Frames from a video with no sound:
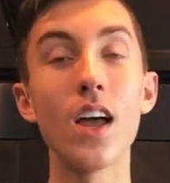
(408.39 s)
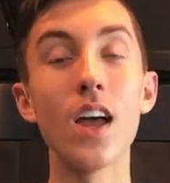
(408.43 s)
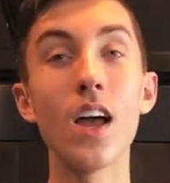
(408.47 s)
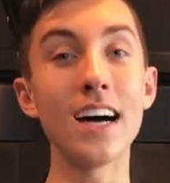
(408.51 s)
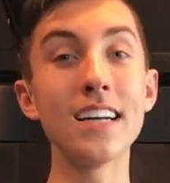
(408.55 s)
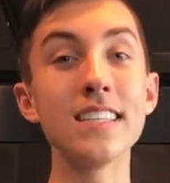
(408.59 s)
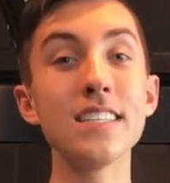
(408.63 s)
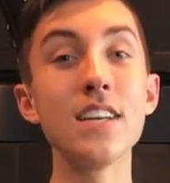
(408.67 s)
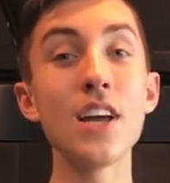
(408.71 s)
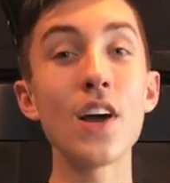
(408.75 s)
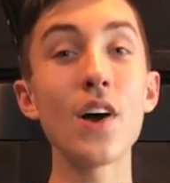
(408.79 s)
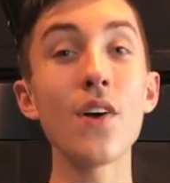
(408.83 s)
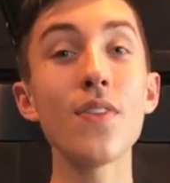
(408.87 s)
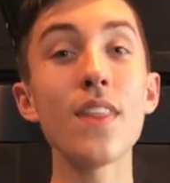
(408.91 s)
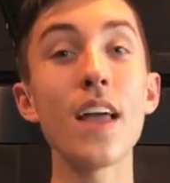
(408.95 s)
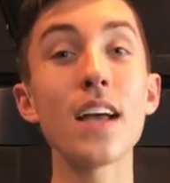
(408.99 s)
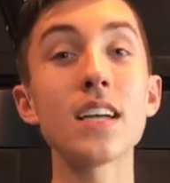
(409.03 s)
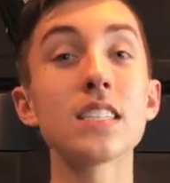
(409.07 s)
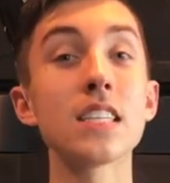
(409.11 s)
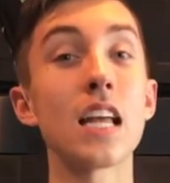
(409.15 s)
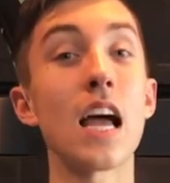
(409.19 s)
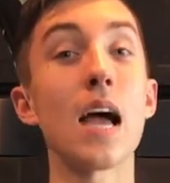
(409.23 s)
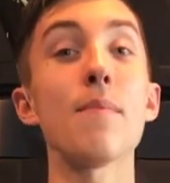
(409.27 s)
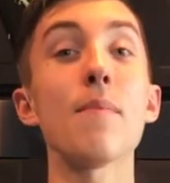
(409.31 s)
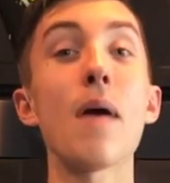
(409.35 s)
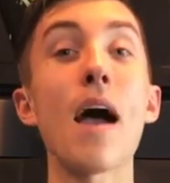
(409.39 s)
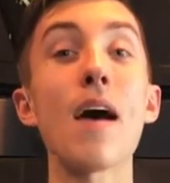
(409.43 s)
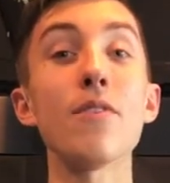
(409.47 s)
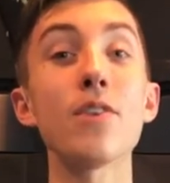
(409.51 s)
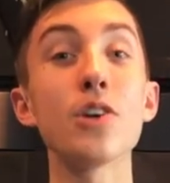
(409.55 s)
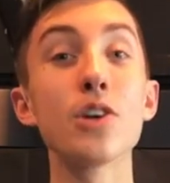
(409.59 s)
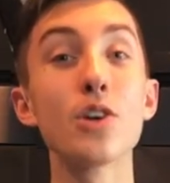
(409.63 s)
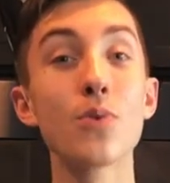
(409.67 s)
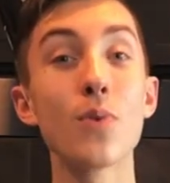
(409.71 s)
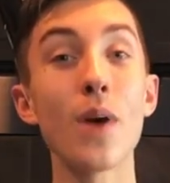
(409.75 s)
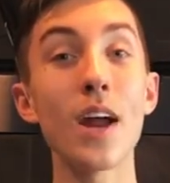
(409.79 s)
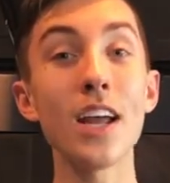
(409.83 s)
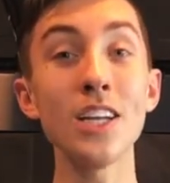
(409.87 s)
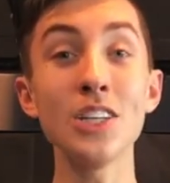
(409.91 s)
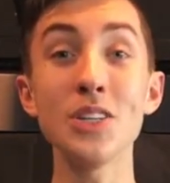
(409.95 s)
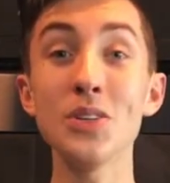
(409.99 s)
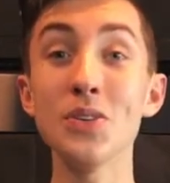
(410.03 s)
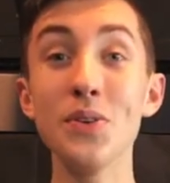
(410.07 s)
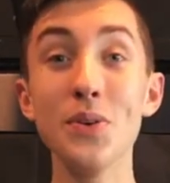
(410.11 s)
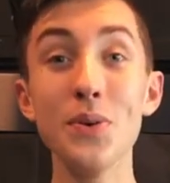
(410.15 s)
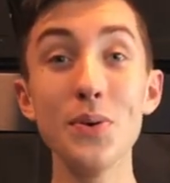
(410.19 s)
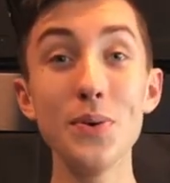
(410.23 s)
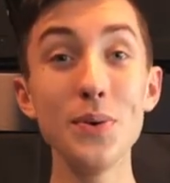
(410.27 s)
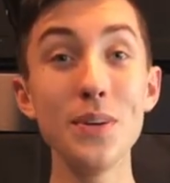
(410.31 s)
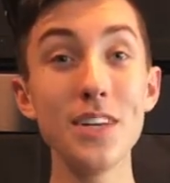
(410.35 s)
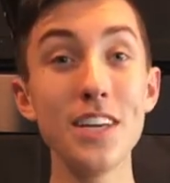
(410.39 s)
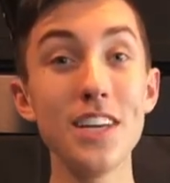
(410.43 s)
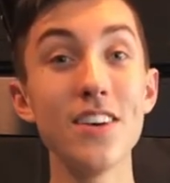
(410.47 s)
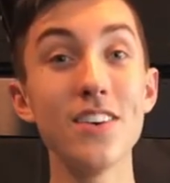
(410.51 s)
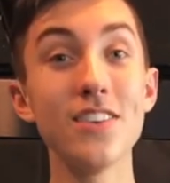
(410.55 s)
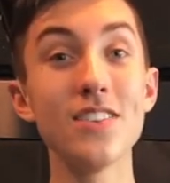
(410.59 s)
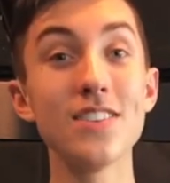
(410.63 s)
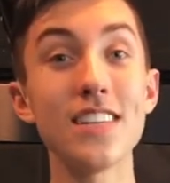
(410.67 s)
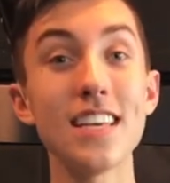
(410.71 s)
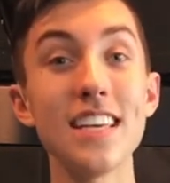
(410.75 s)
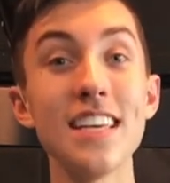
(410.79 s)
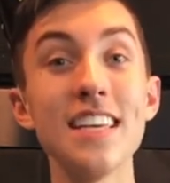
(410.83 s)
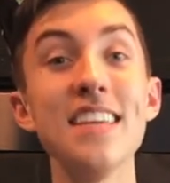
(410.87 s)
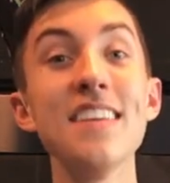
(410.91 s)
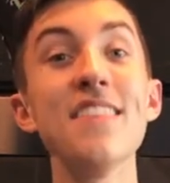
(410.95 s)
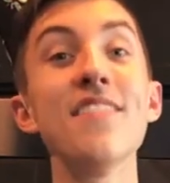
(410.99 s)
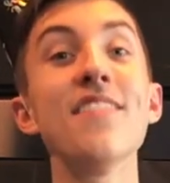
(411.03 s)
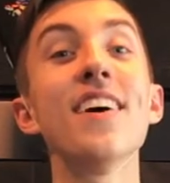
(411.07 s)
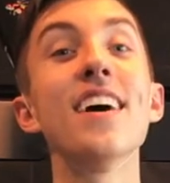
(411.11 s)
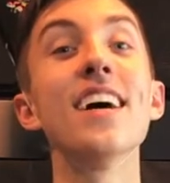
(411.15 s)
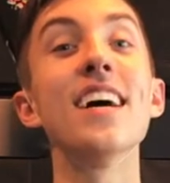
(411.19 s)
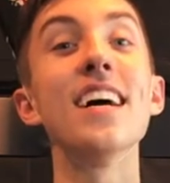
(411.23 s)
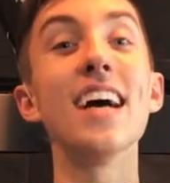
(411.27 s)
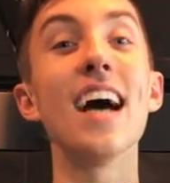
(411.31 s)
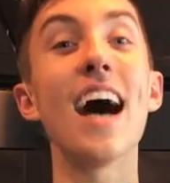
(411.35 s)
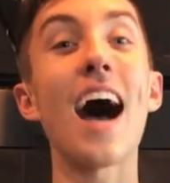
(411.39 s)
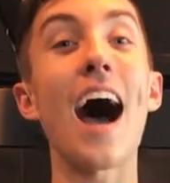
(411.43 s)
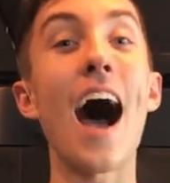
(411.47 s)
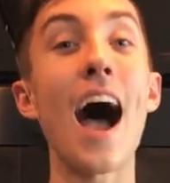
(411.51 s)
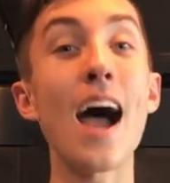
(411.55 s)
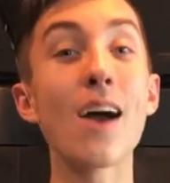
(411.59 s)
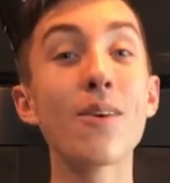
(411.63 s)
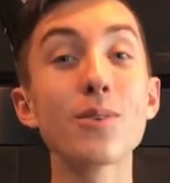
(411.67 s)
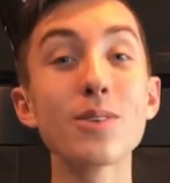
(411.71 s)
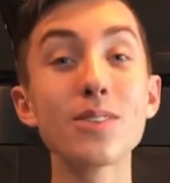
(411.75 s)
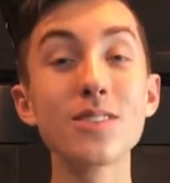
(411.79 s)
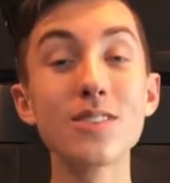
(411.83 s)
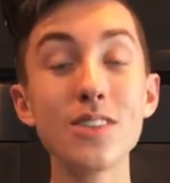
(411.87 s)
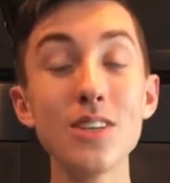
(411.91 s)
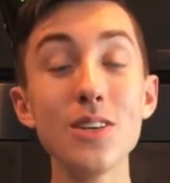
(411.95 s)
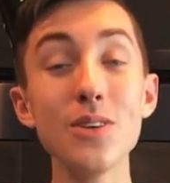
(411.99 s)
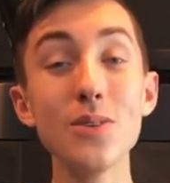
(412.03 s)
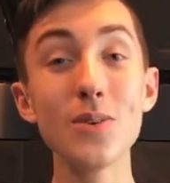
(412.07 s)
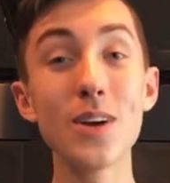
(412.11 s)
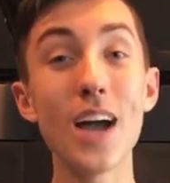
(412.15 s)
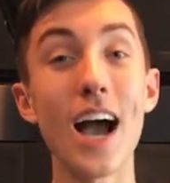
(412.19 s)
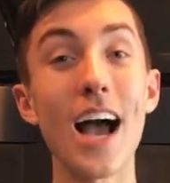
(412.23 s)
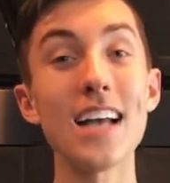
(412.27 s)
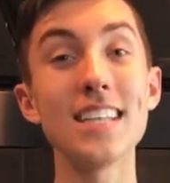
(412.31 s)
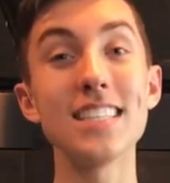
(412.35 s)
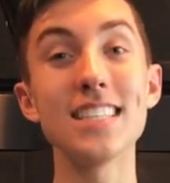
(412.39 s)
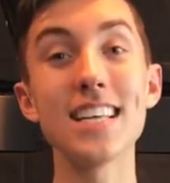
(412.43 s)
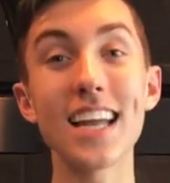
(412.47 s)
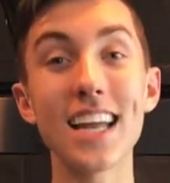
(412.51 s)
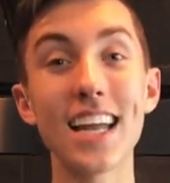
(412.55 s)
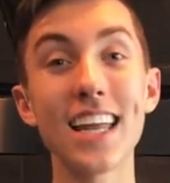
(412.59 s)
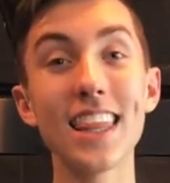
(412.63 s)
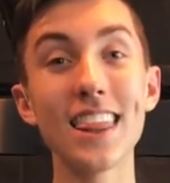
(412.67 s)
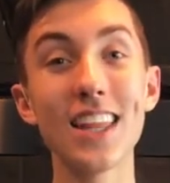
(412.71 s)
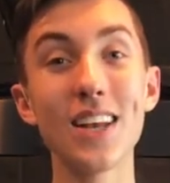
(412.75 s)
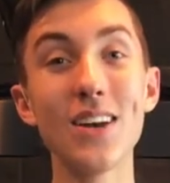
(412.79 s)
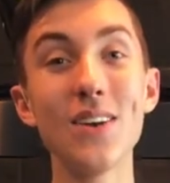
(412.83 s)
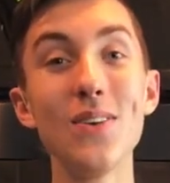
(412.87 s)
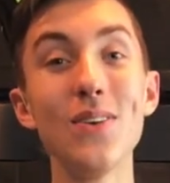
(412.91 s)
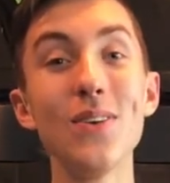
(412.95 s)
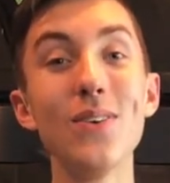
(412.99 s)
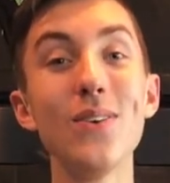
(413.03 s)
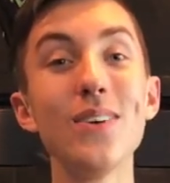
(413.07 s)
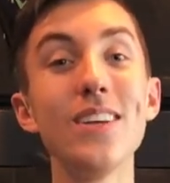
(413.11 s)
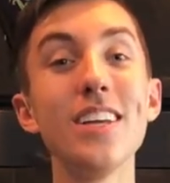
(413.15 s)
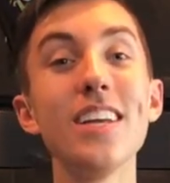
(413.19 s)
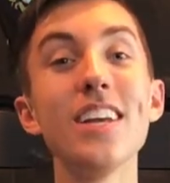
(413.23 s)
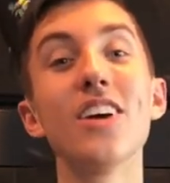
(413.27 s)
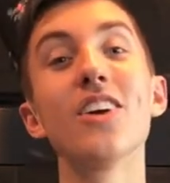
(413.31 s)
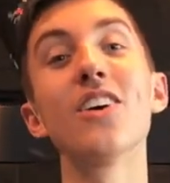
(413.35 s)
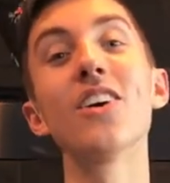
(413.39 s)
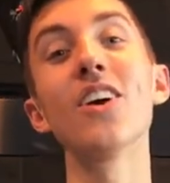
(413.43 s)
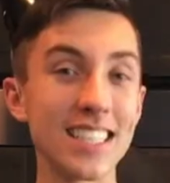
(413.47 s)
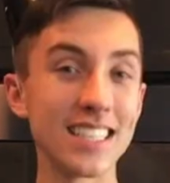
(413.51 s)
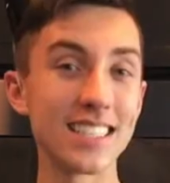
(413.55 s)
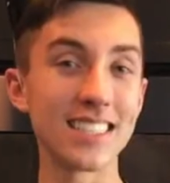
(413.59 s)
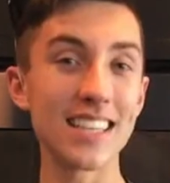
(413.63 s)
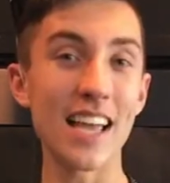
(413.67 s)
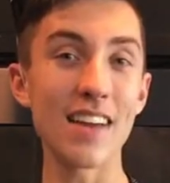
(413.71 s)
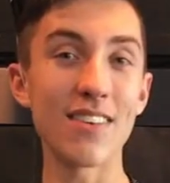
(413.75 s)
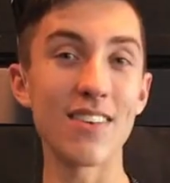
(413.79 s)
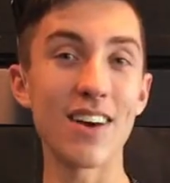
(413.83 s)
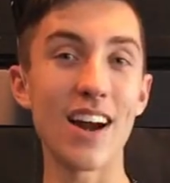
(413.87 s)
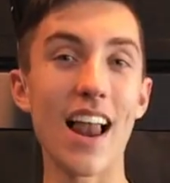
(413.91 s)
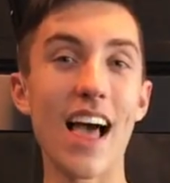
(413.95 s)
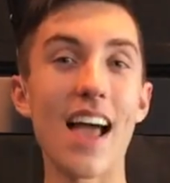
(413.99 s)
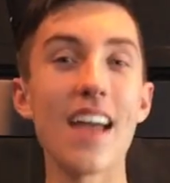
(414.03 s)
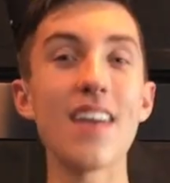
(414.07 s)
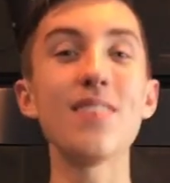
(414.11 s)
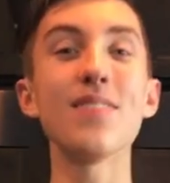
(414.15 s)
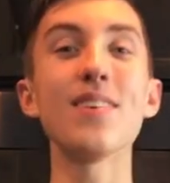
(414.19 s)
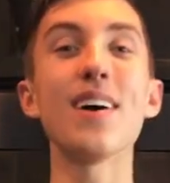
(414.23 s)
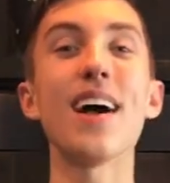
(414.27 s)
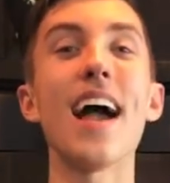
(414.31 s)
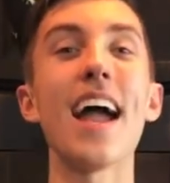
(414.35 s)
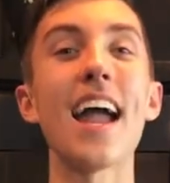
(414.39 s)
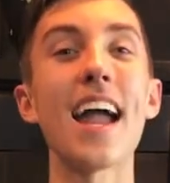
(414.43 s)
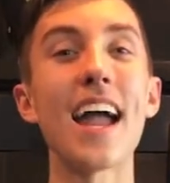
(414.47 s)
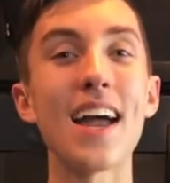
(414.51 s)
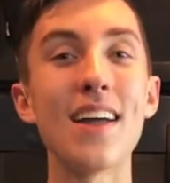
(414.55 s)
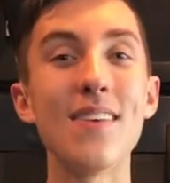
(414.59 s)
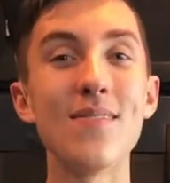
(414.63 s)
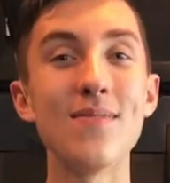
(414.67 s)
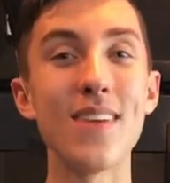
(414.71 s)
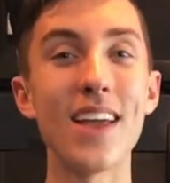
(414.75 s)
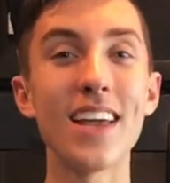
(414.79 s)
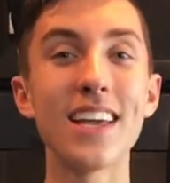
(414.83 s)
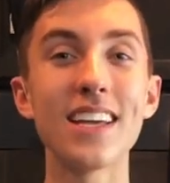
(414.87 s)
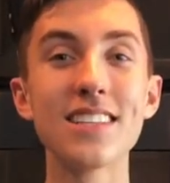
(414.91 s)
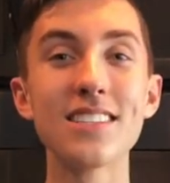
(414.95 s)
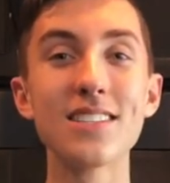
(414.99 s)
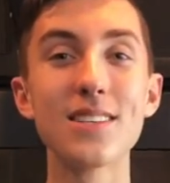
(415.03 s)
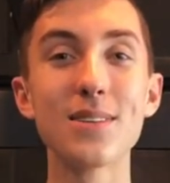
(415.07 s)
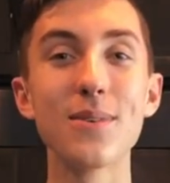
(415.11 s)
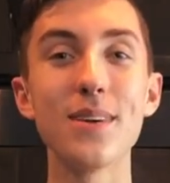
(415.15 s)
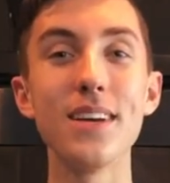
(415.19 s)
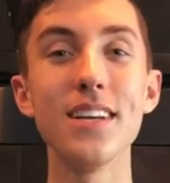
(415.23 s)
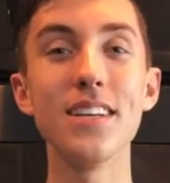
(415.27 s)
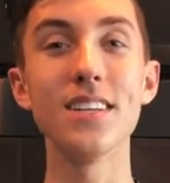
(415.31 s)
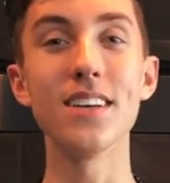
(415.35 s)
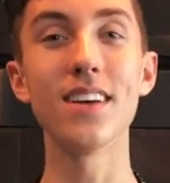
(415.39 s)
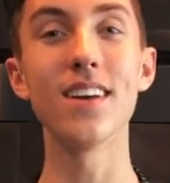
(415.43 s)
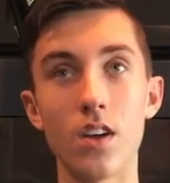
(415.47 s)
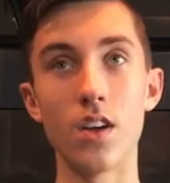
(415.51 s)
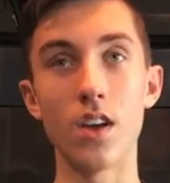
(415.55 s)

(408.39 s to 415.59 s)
Until next time, have a great New Year's Eve. I will see you guys in the new year. Savor life and make it sweet.